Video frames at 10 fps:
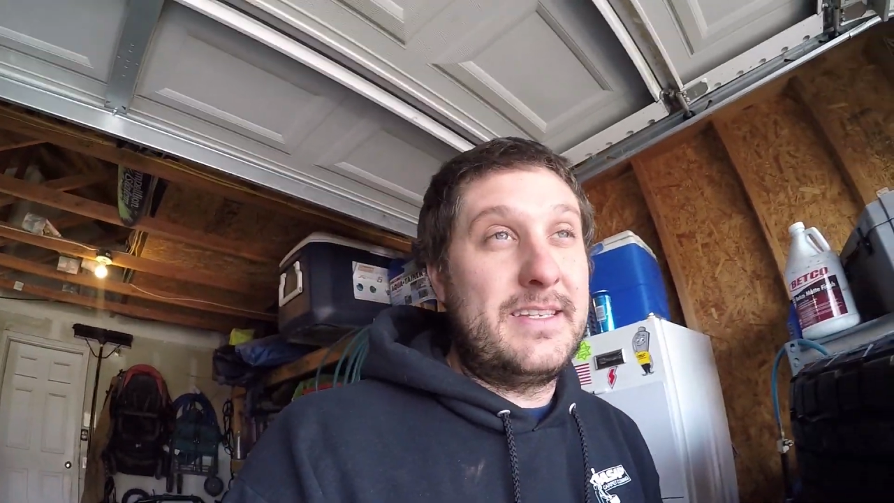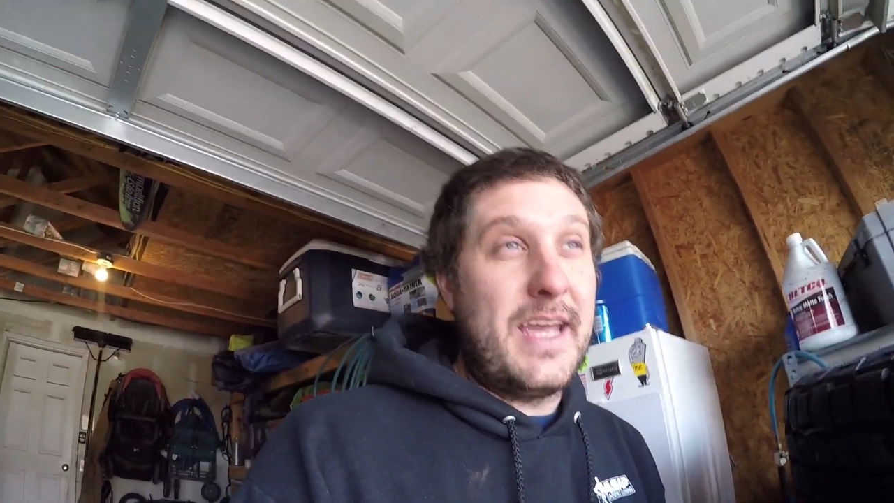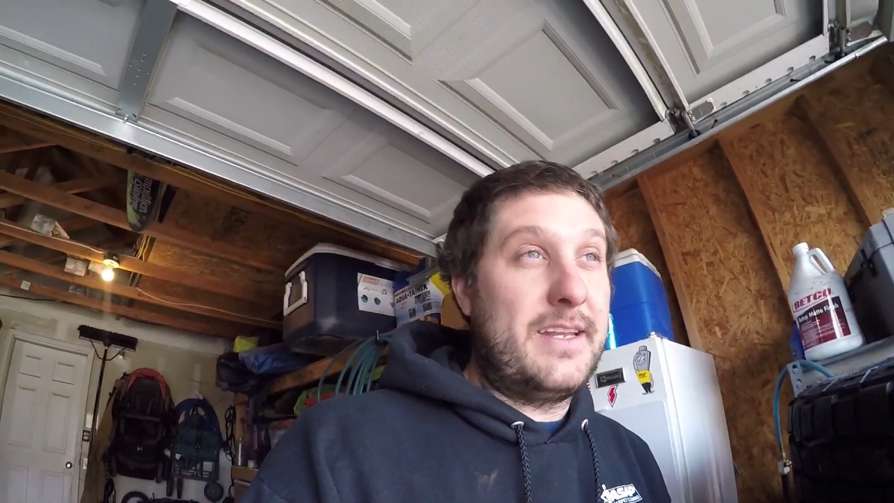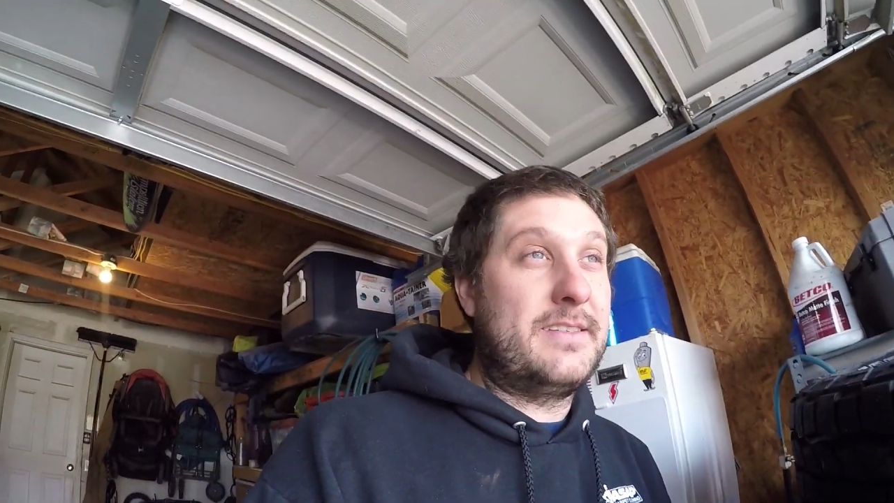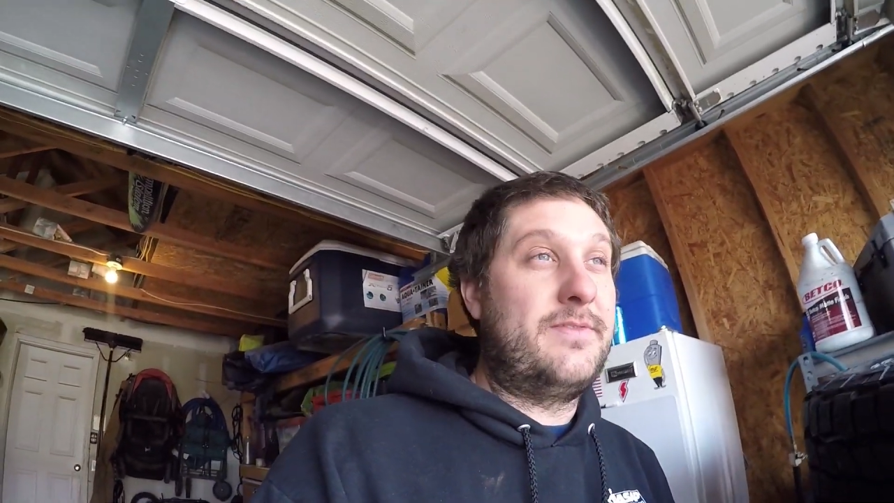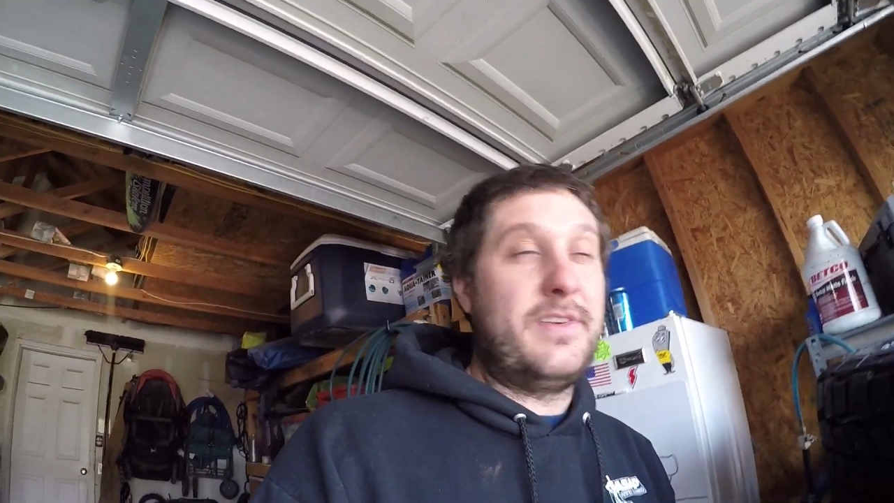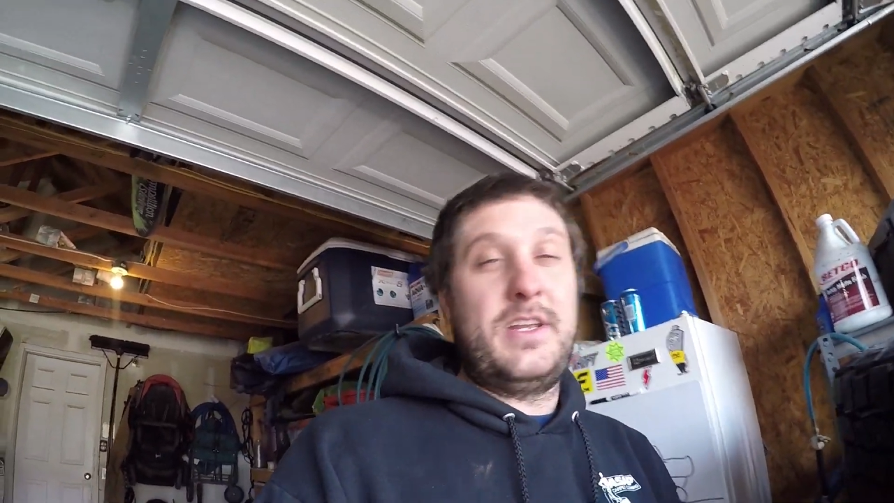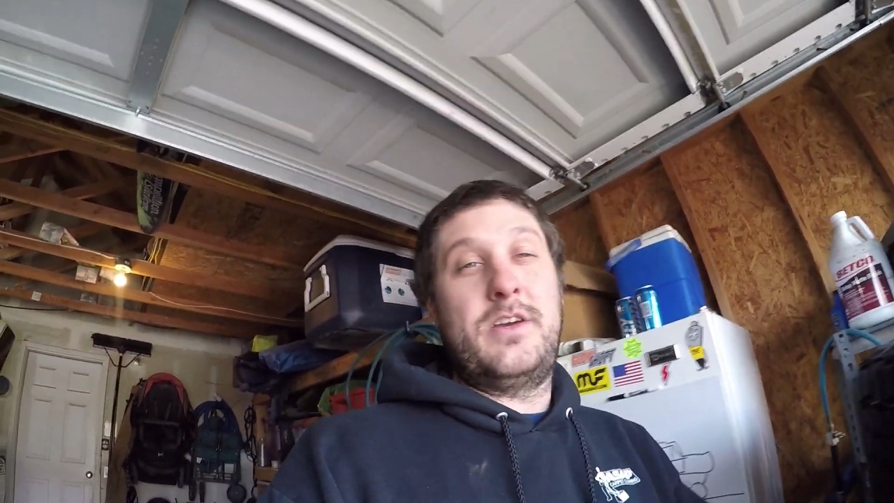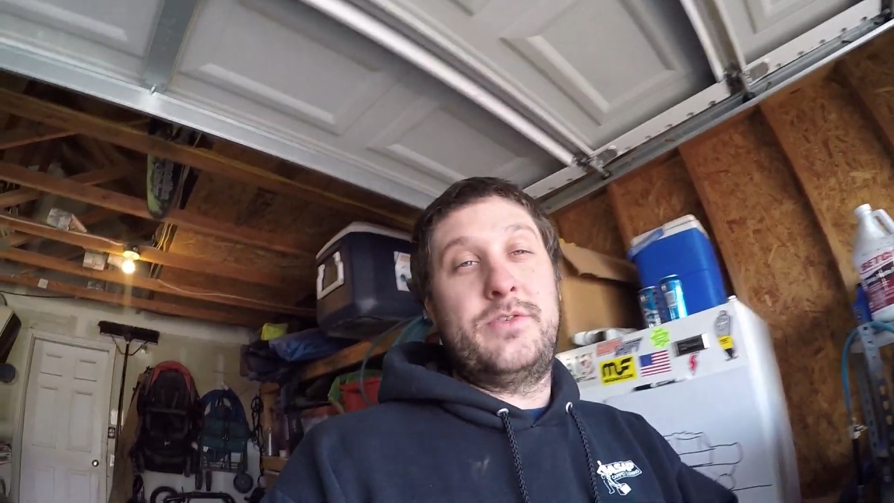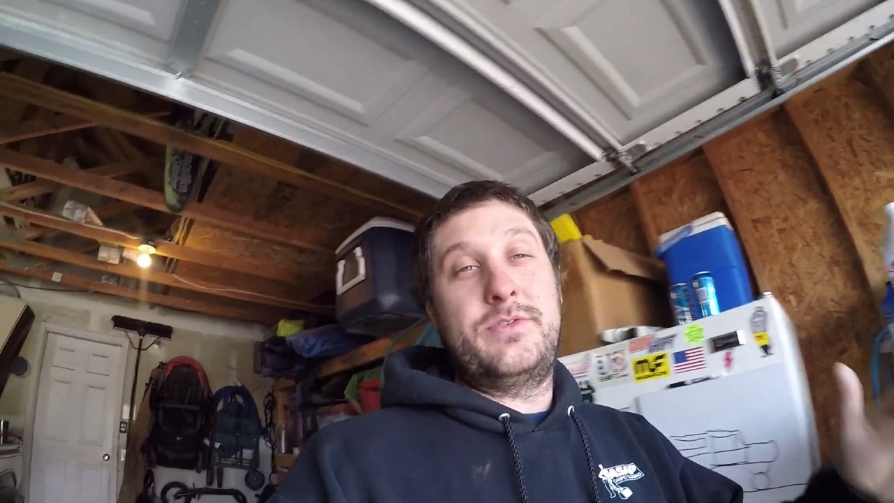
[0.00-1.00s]
datest
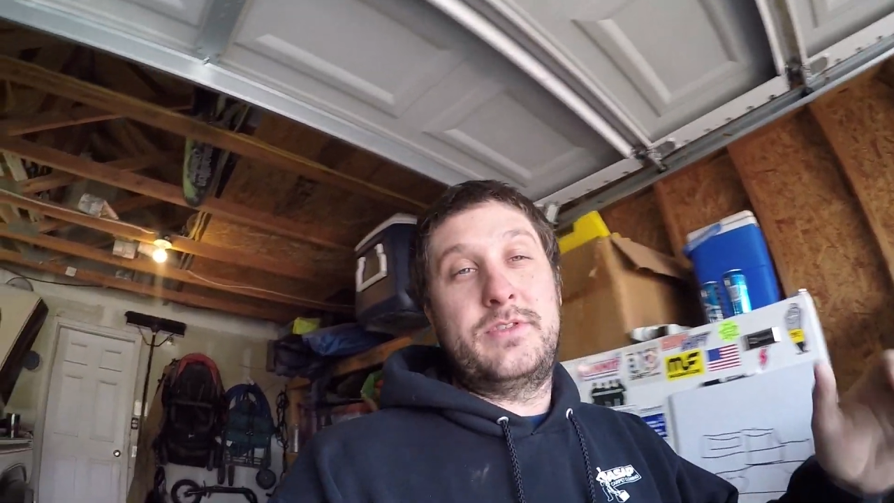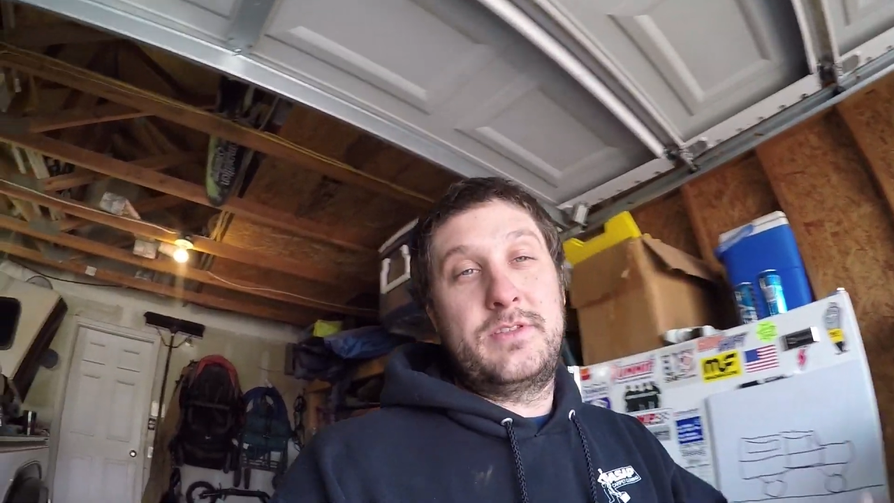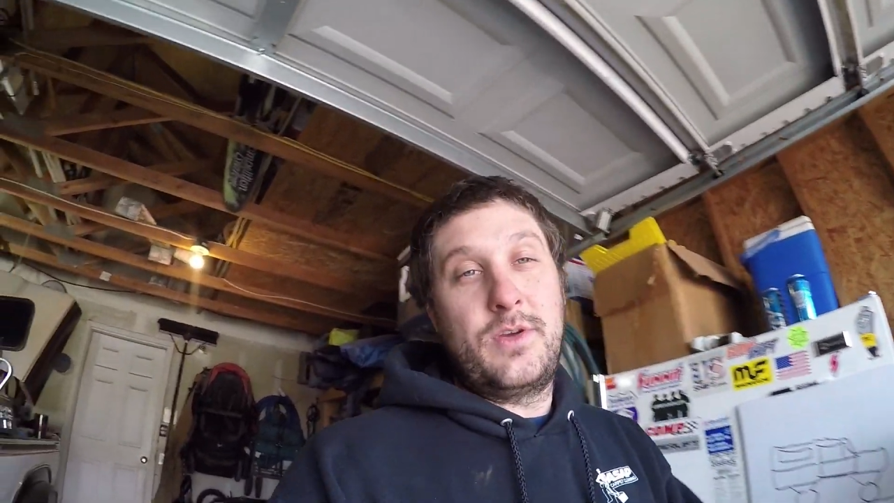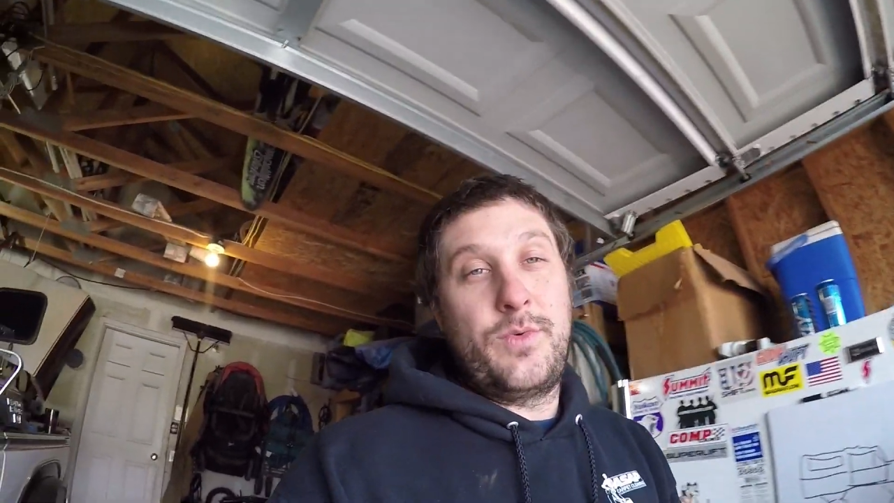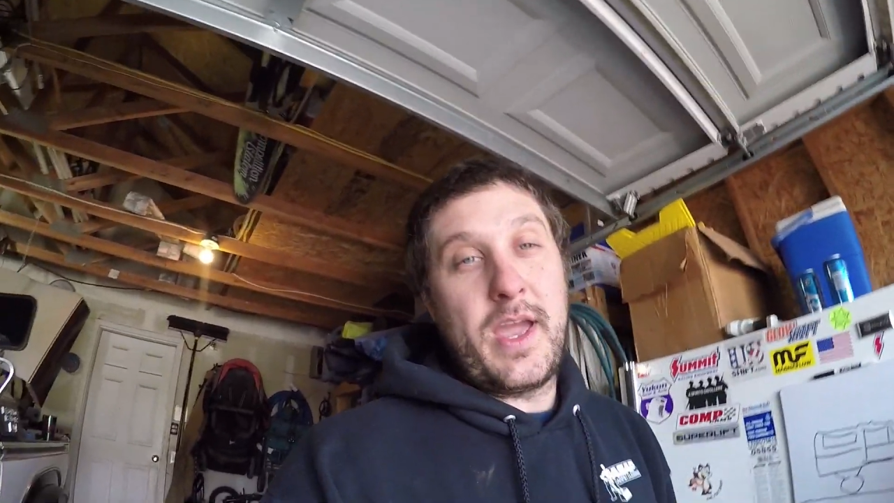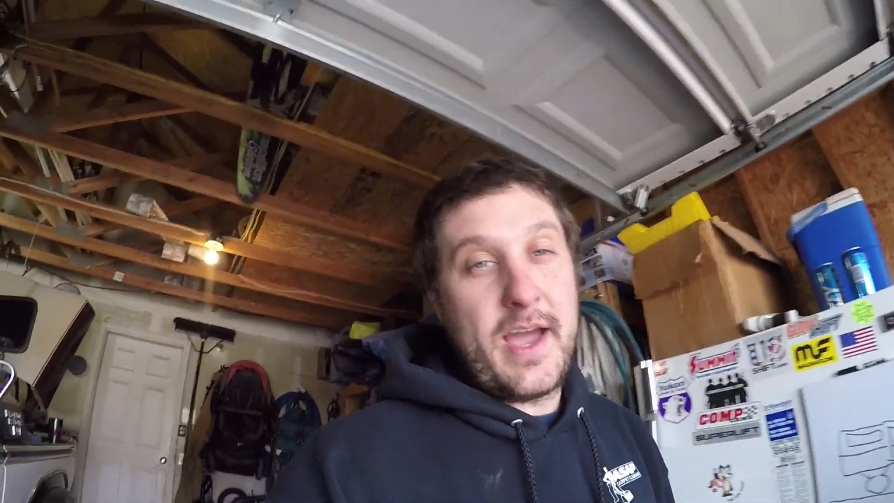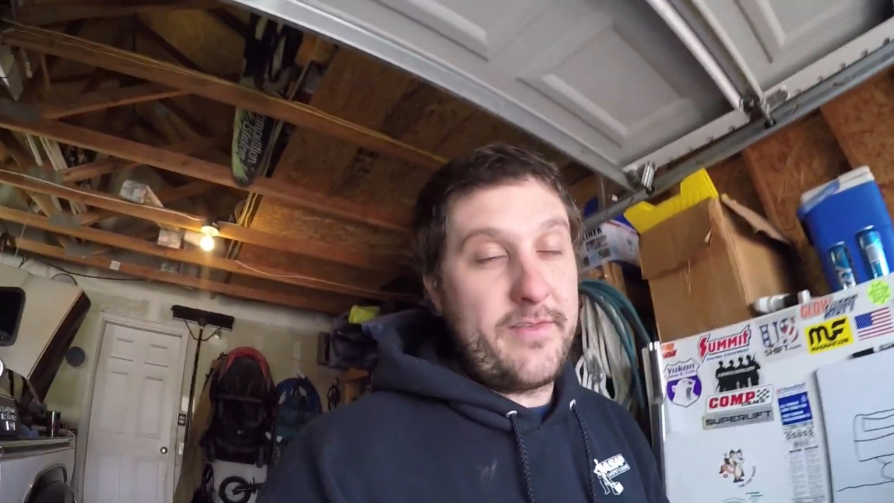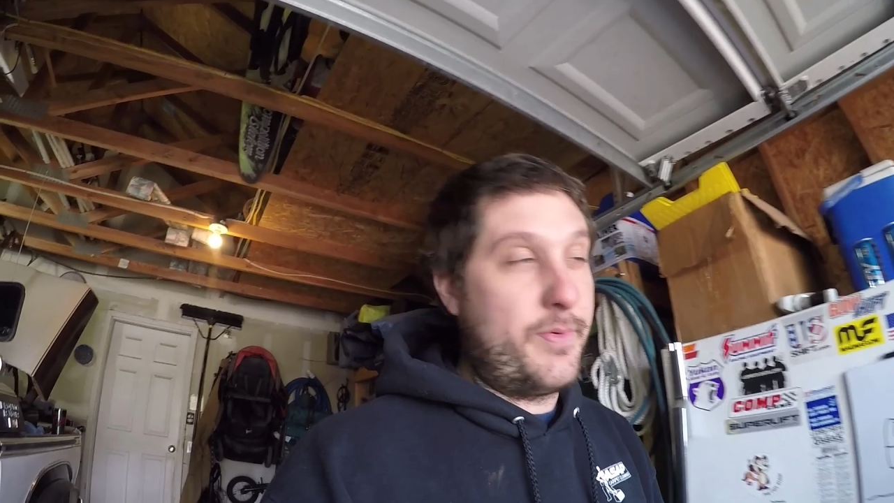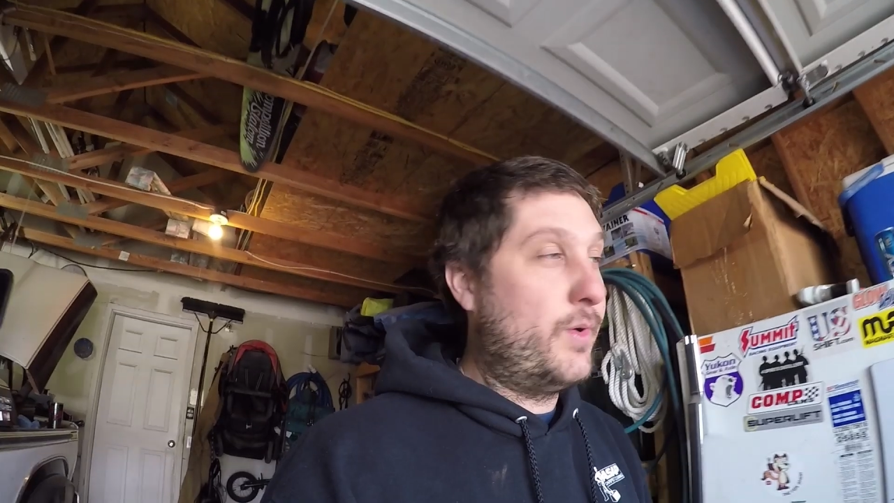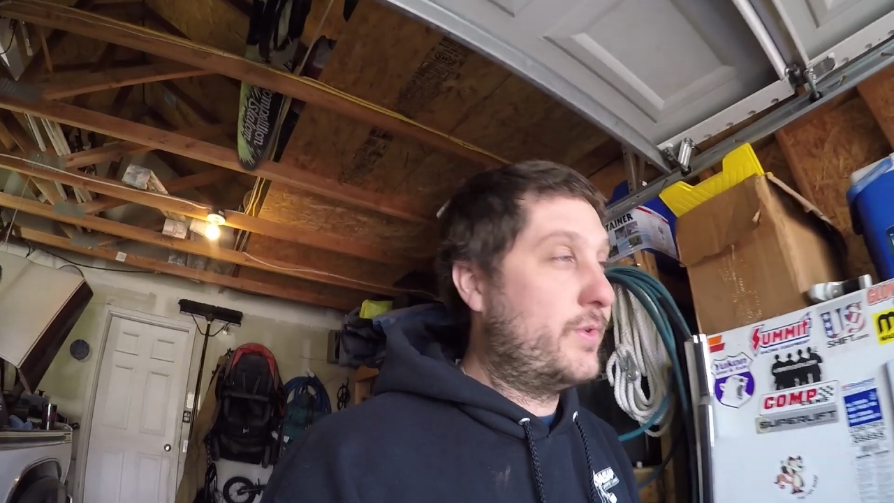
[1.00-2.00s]
videos that we
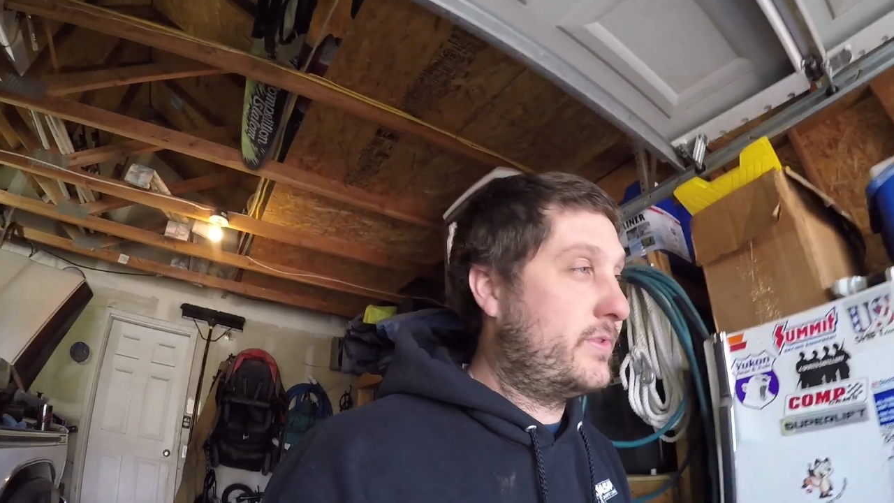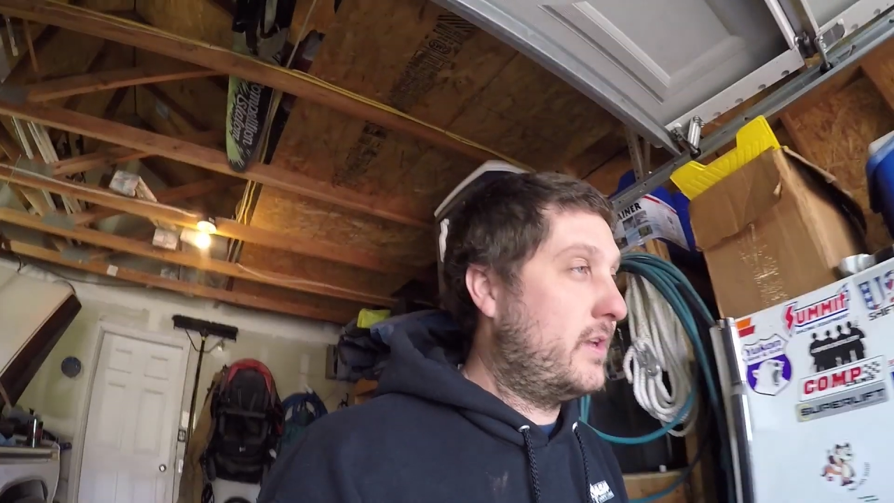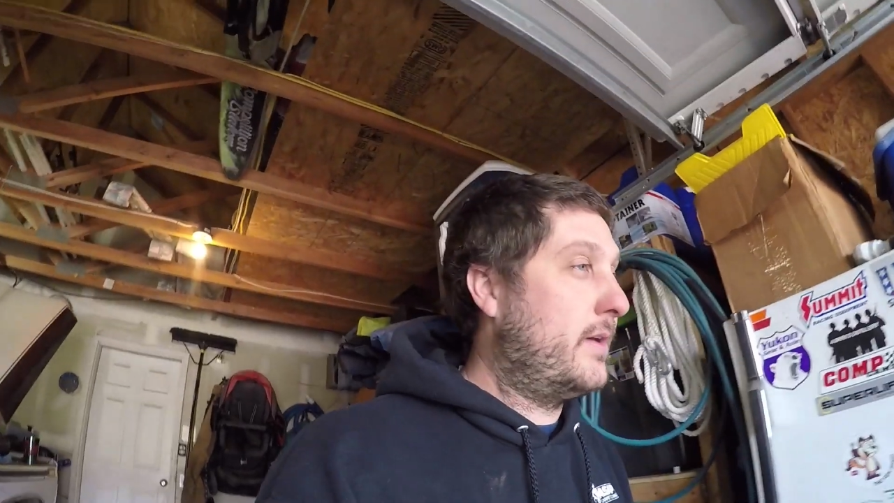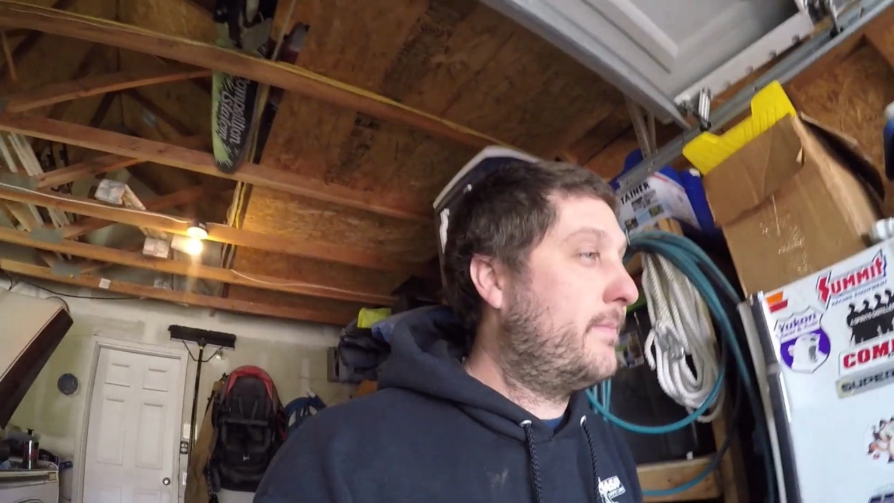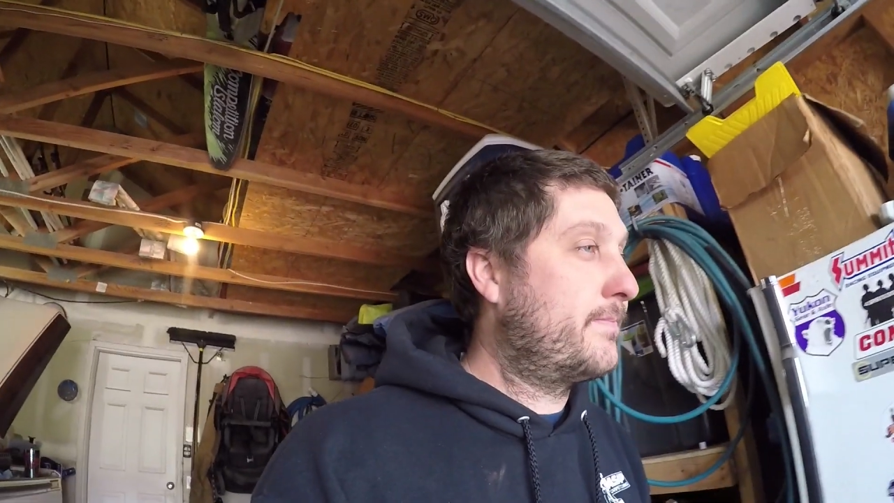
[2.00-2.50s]
have posted.